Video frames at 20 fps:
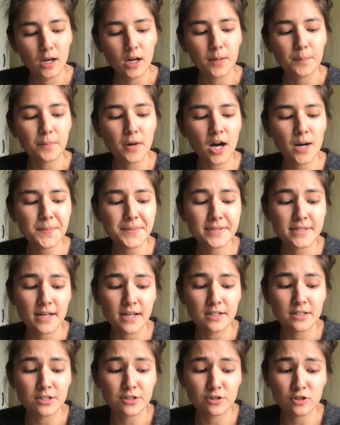Mom
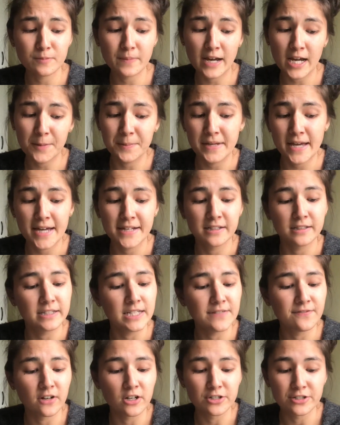said, too bad we had to
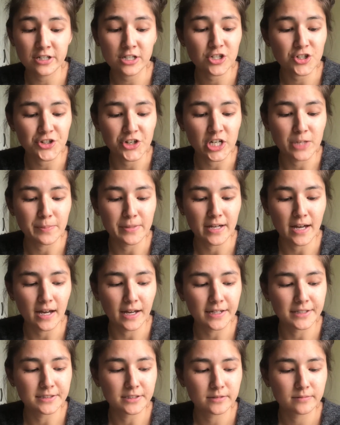leave our dictionary
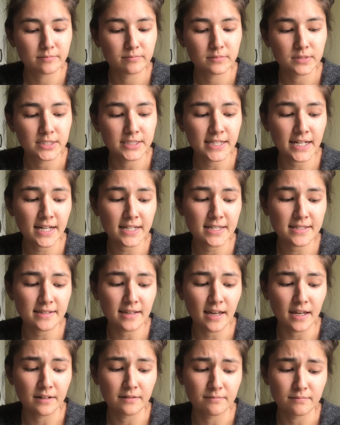behind. Dad
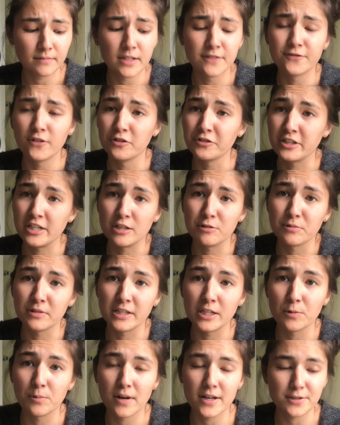said, if only it really
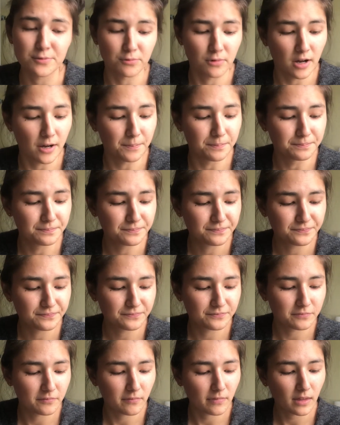was rum.
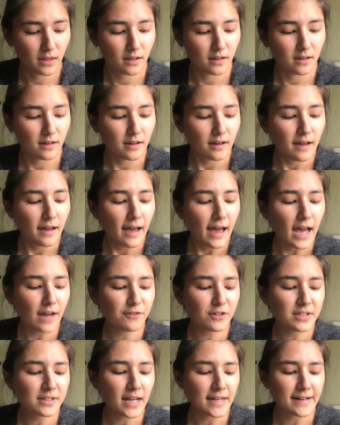
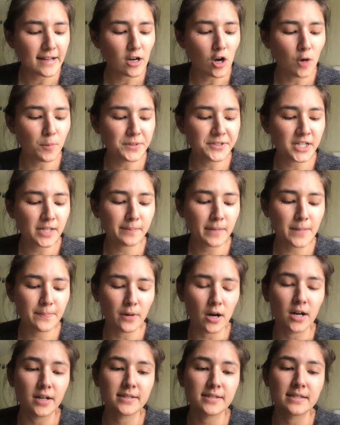Every night I opened up my
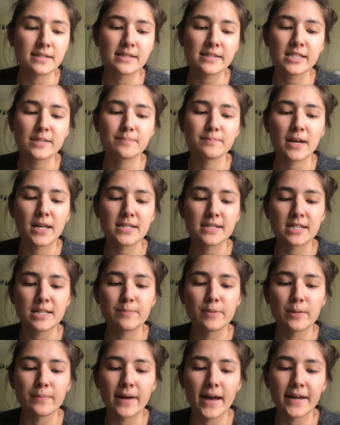box and slipped my
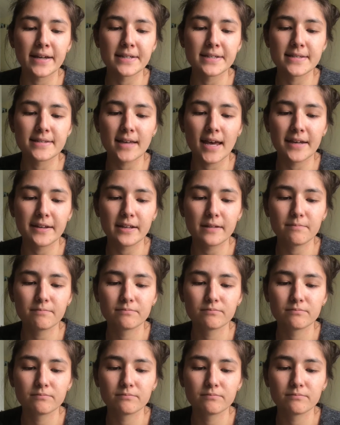sleeping bag inside it.